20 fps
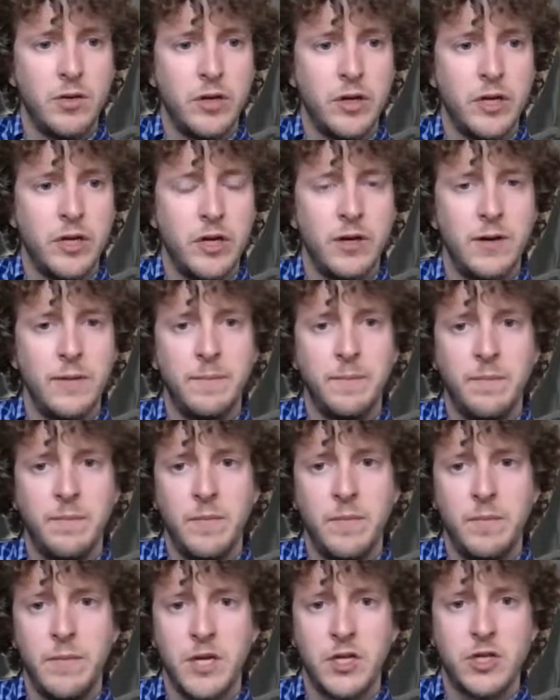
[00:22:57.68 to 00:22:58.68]
here,
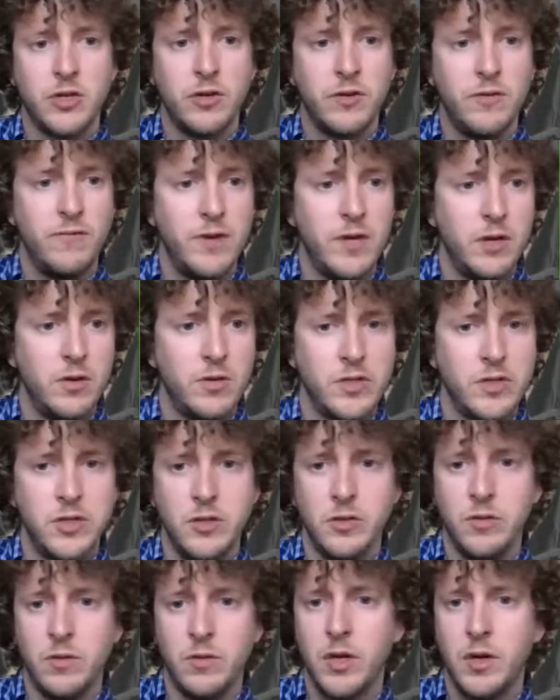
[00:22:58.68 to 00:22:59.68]
make sure the video is
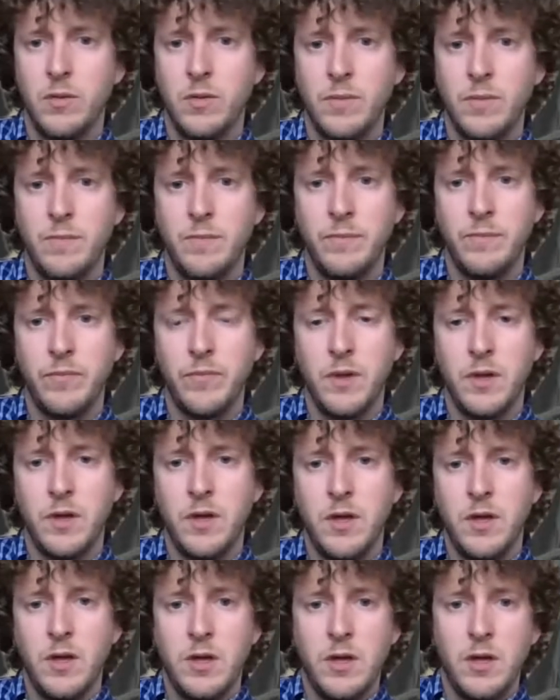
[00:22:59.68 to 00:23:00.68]
still going.
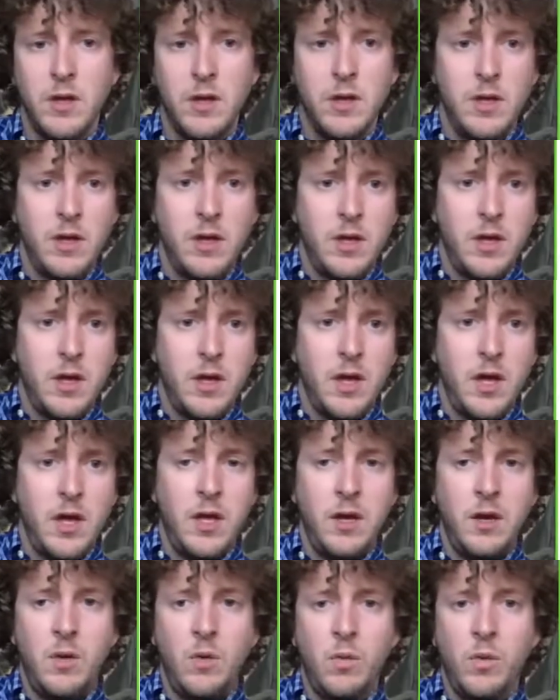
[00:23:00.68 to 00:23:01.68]

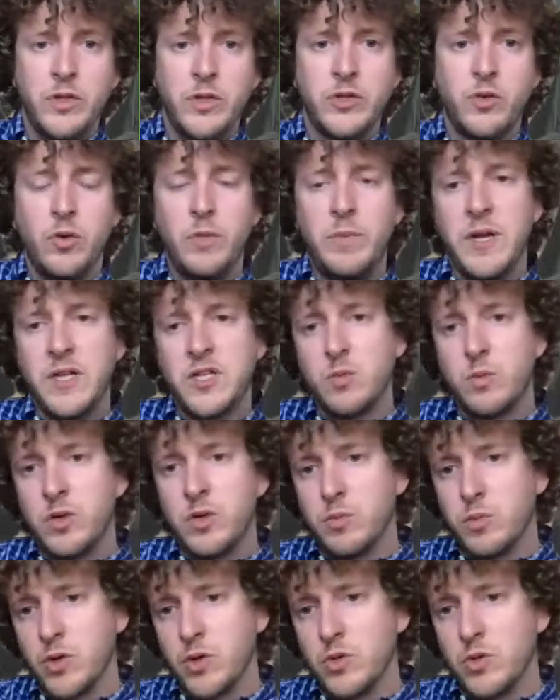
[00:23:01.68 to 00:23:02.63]
And what's cool about Switchboard is